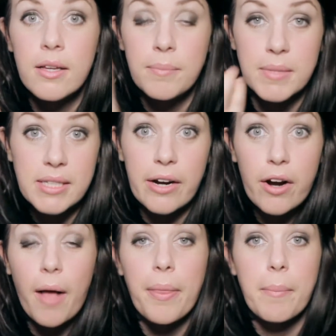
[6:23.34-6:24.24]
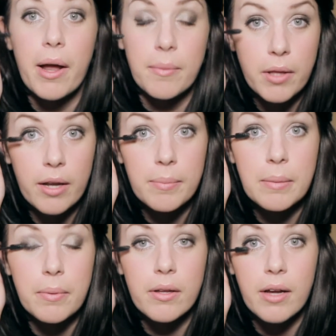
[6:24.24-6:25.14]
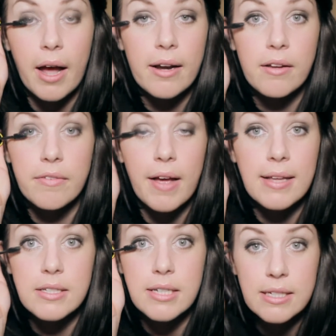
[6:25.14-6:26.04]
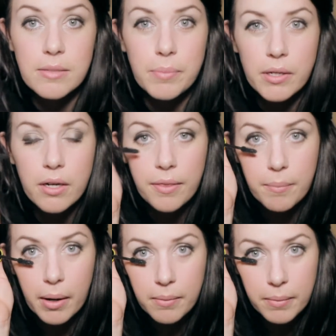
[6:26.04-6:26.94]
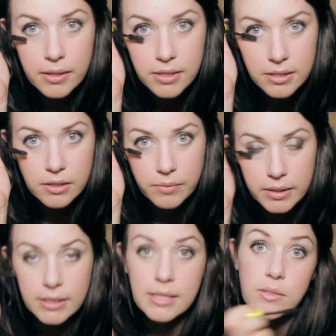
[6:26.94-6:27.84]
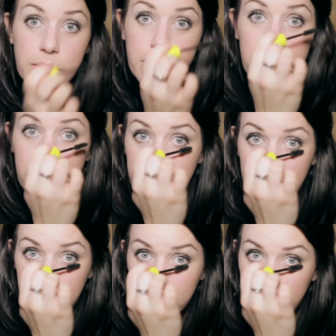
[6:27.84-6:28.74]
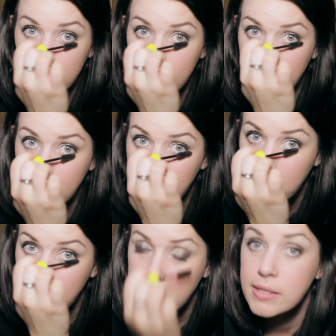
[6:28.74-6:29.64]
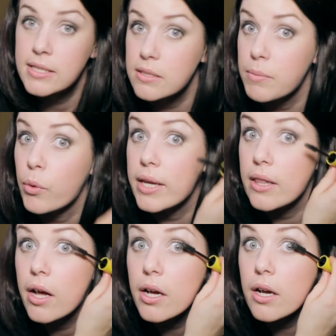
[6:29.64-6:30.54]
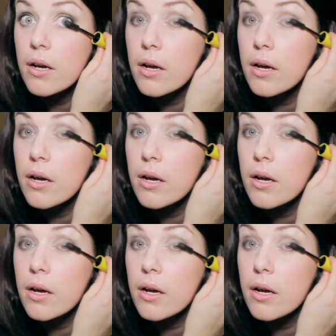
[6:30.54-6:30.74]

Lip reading: mascara on the bottom. A lot of people kind of hesitate to put it on the bottom, but it does look really nice when you're looking for a smoky look.